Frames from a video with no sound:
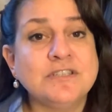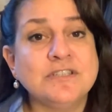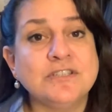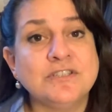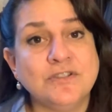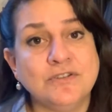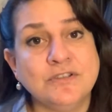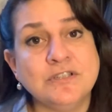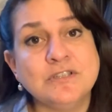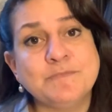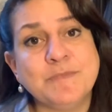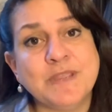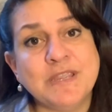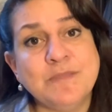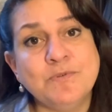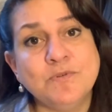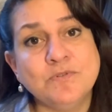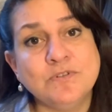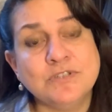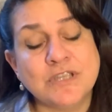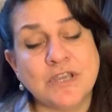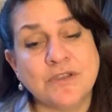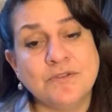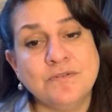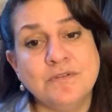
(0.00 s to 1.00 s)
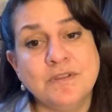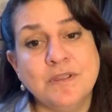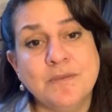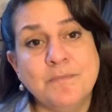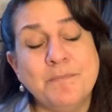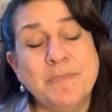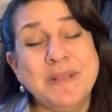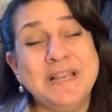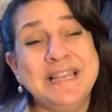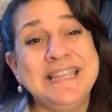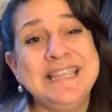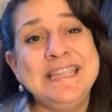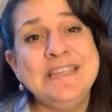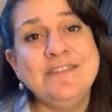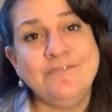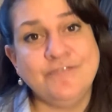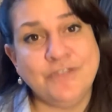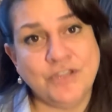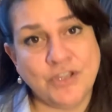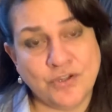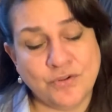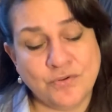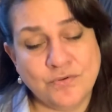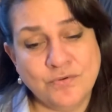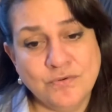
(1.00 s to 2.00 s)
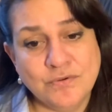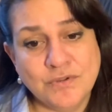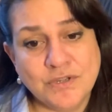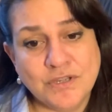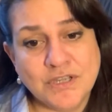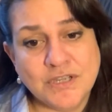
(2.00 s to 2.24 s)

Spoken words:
as soon as people don't believe you,